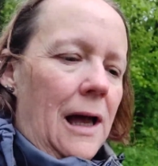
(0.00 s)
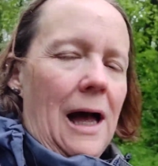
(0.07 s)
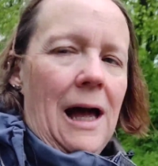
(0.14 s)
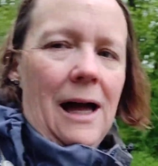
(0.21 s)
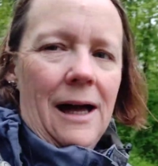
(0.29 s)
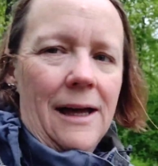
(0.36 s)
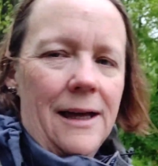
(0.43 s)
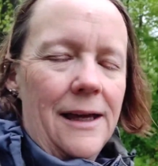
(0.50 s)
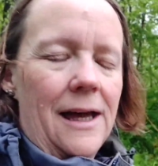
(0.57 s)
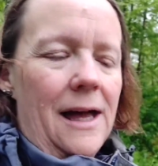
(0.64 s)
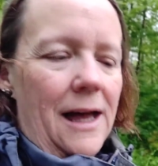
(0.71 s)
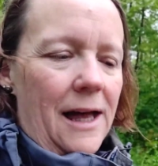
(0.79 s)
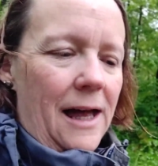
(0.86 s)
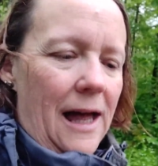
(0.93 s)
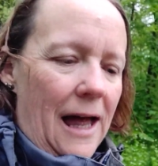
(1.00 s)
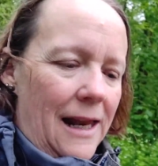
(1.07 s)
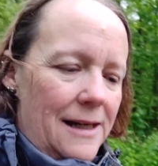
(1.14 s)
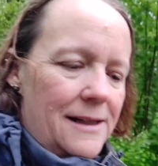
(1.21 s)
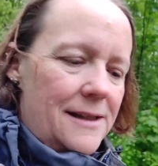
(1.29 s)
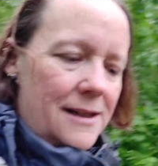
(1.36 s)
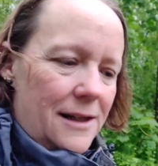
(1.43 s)
Hi,
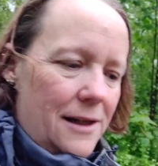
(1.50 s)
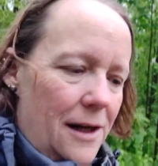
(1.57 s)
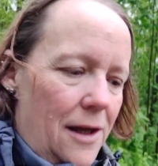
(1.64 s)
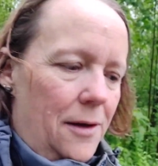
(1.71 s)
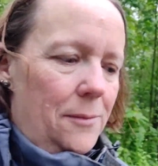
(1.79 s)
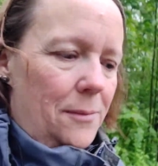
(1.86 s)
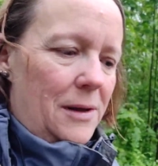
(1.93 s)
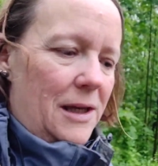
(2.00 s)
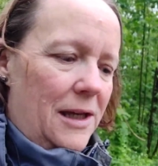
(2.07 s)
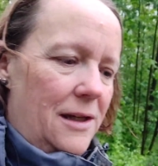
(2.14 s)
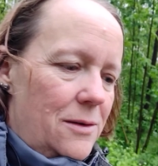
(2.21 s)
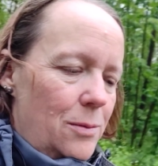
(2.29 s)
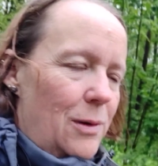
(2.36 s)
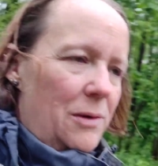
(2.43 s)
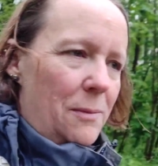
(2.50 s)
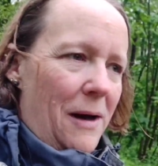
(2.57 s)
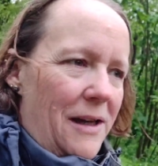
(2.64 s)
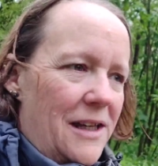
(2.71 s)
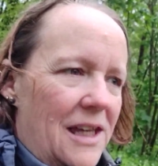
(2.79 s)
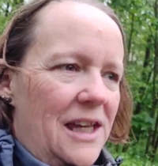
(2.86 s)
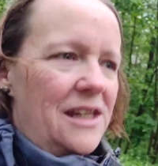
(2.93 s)
Alison Mead with
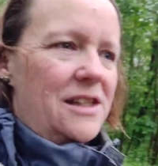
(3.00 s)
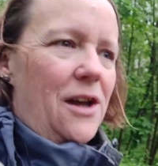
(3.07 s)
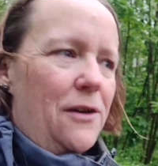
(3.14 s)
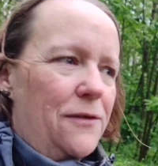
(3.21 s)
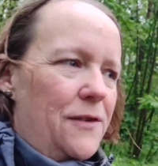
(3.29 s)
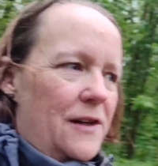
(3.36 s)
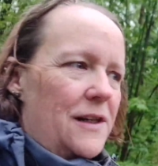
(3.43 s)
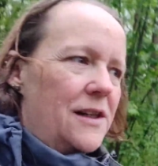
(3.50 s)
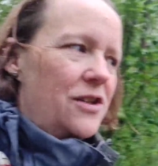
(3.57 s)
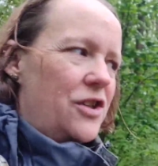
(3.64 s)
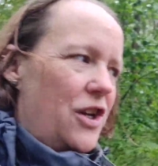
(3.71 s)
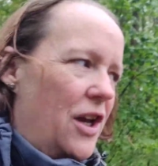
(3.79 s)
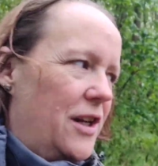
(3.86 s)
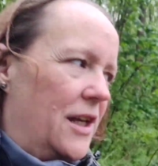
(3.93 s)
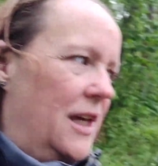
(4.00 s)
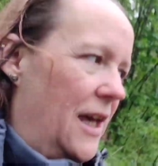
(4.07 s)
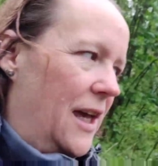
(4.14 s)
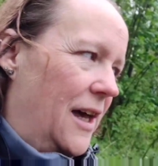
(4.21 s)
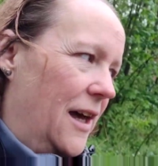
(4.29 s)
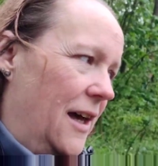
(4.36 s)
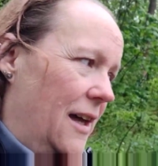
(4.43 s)
my keto fitness journey
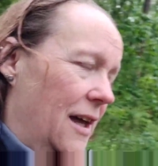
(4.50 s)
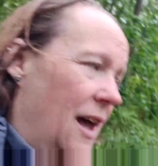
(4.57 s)
here.